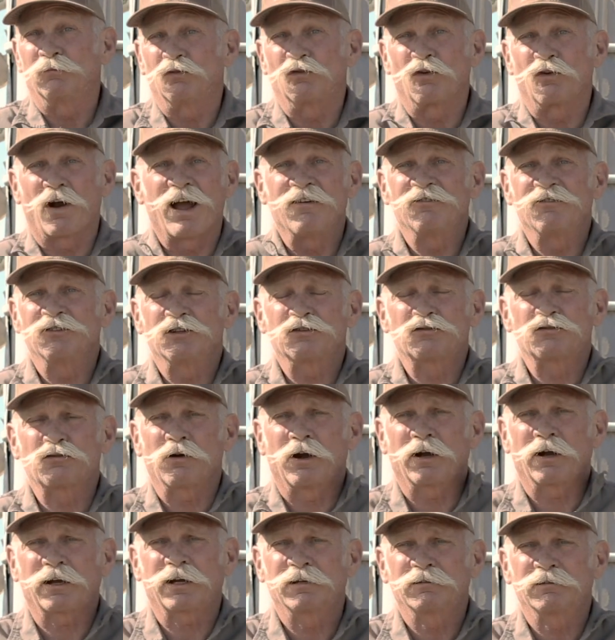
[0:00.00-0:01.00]
driving the
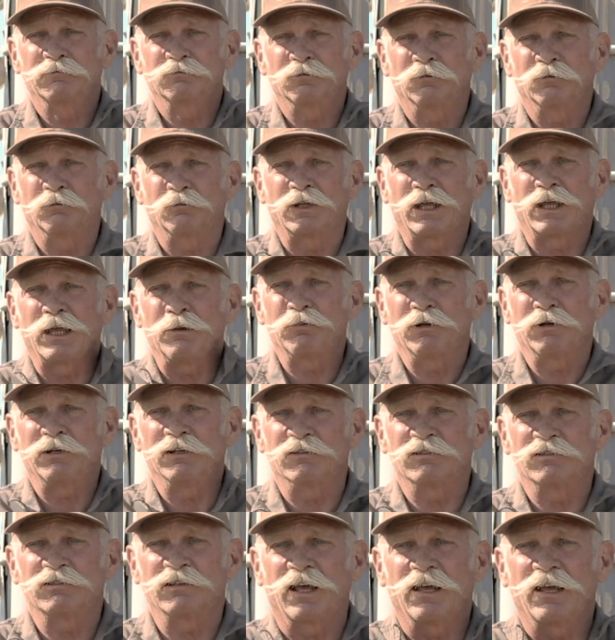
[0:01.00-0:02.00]
truck, keeping
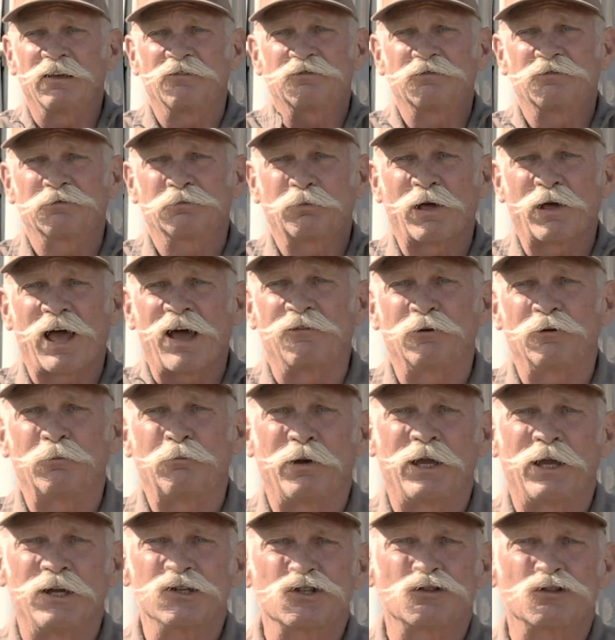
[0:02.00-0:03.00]
it safe, having
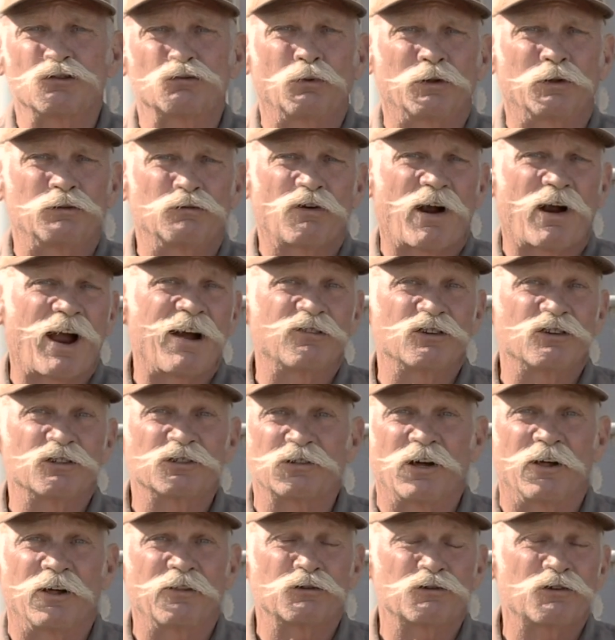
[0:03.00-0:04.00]
patience with
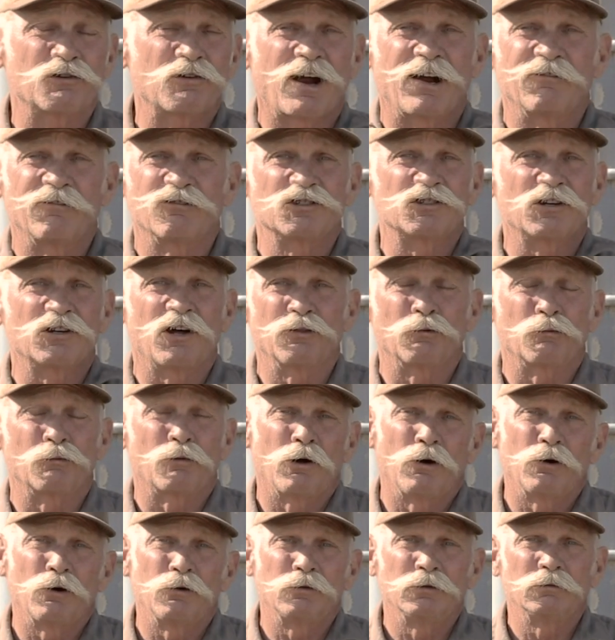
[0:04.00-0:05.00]
drivers, other drivers on the
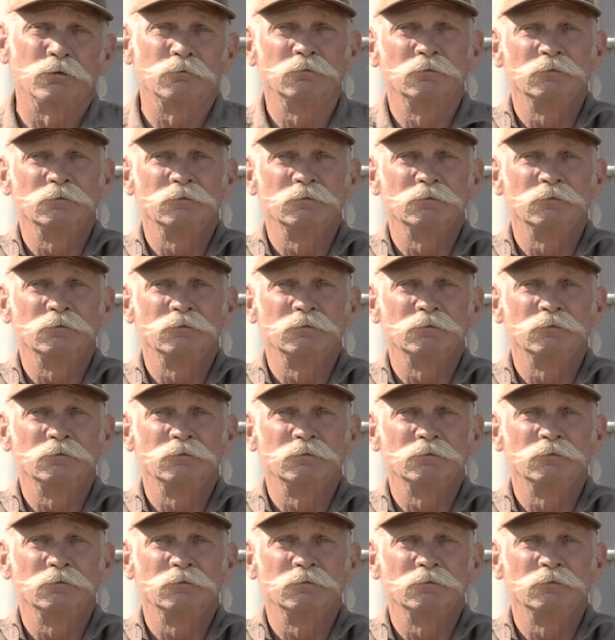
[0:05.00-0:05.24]
road